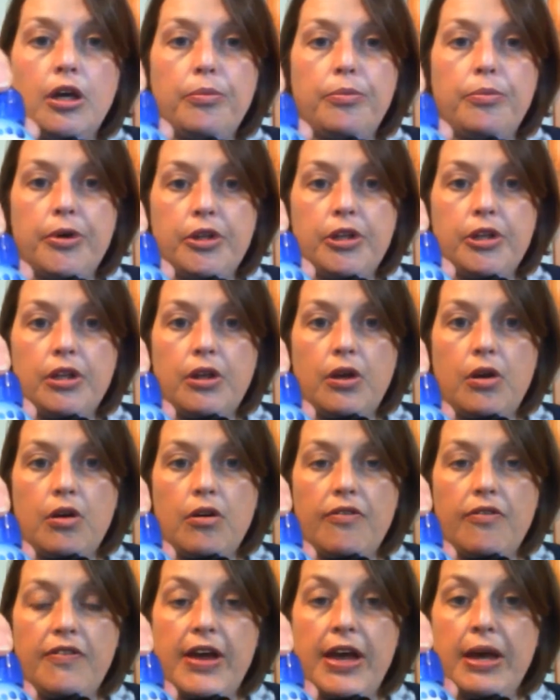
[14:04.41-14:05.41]
a bottle
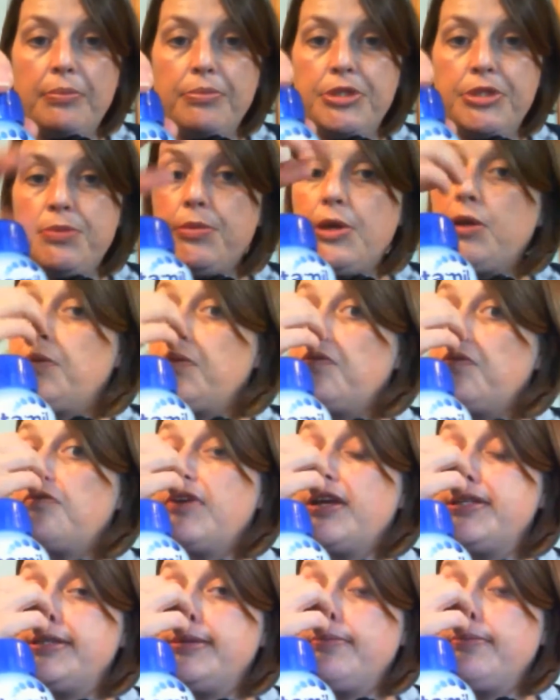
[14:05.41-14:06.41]
of Aptamil
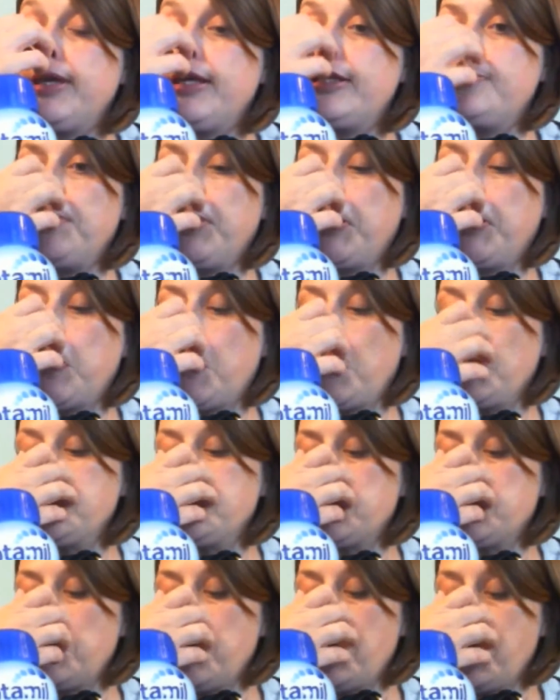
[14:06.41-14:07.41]
Ready-Made,
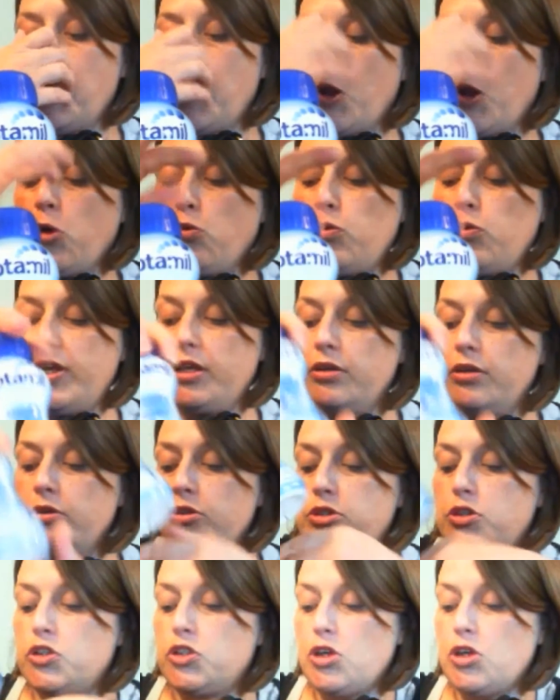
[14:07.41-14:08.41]
because we
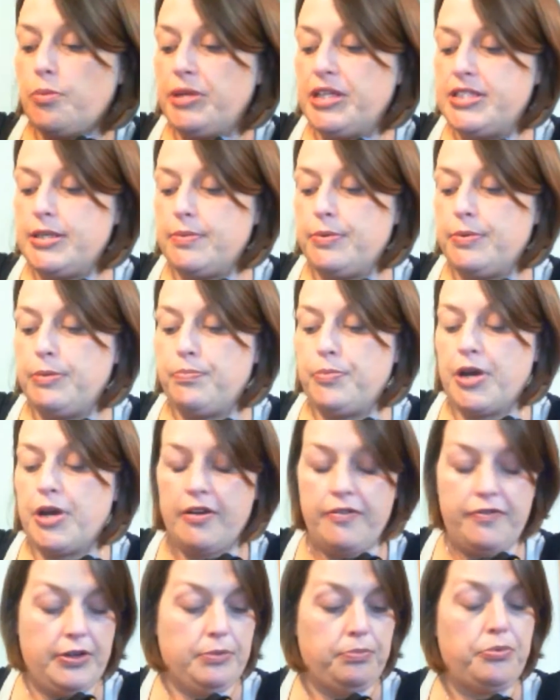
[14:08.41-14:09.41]
use the Tummy Tippy
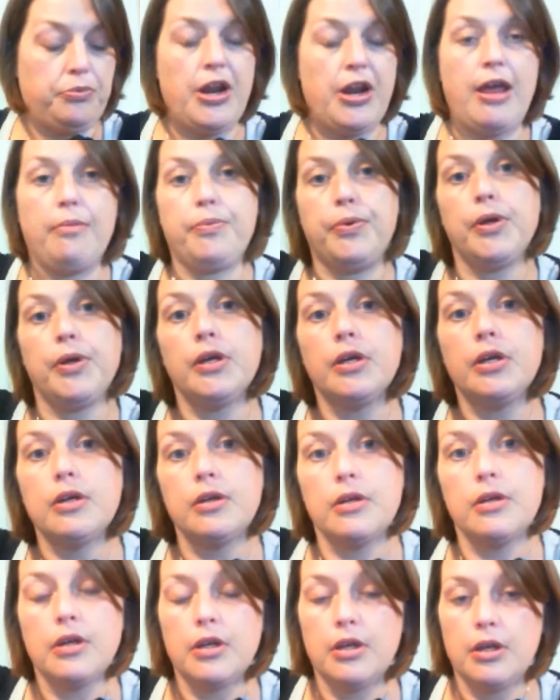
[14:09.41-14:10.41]
Perfect Prep
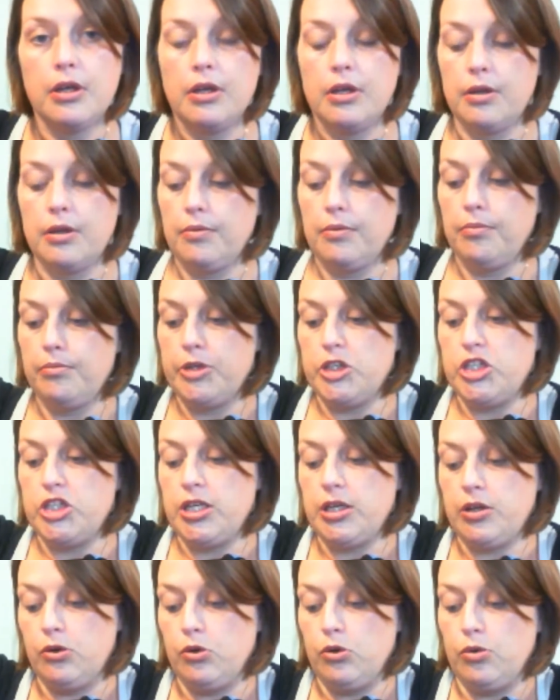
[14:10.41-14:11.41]

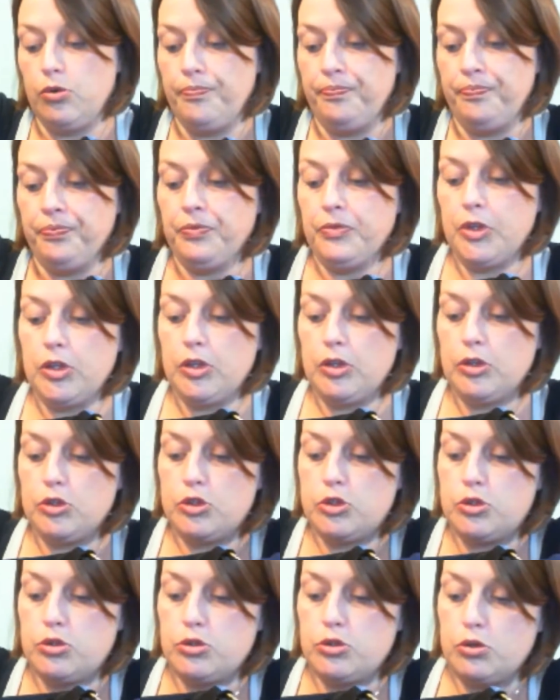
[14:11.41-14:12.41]
machine at home,
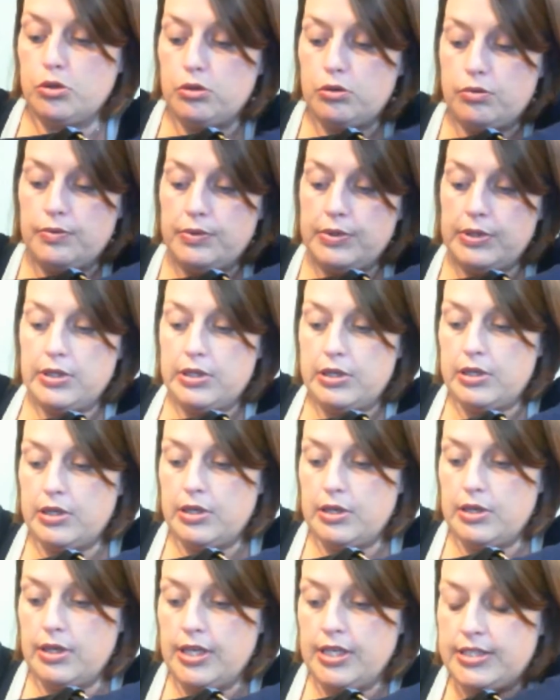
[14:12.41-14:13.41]
so
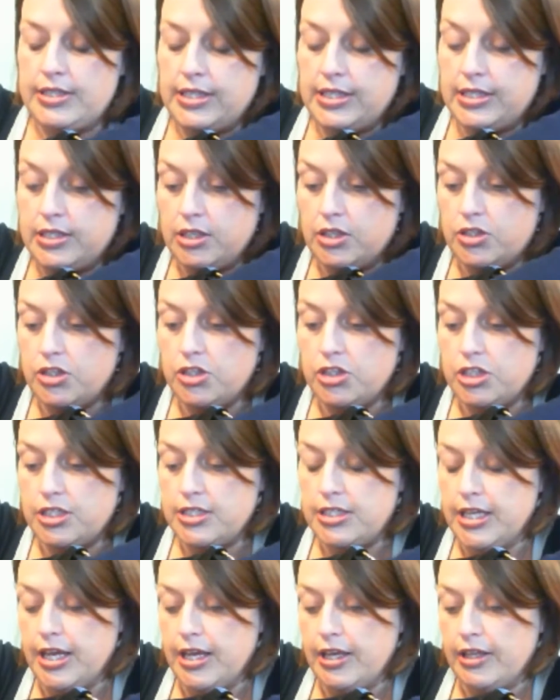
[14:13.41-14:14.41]
it's easier to
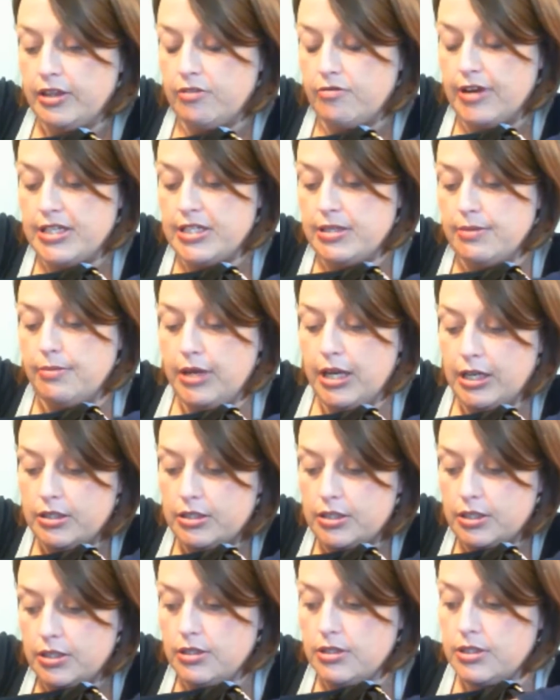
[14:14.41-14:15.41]
just take the
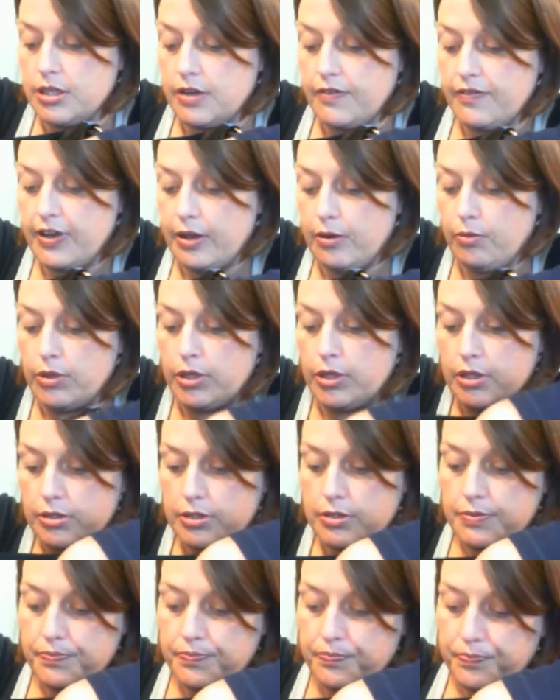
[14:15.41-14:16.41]
ready-made stuff out with
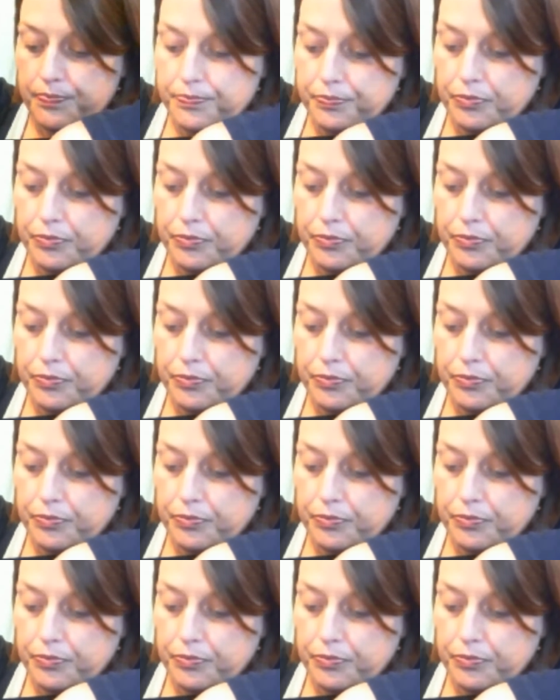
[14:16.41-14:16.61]
us.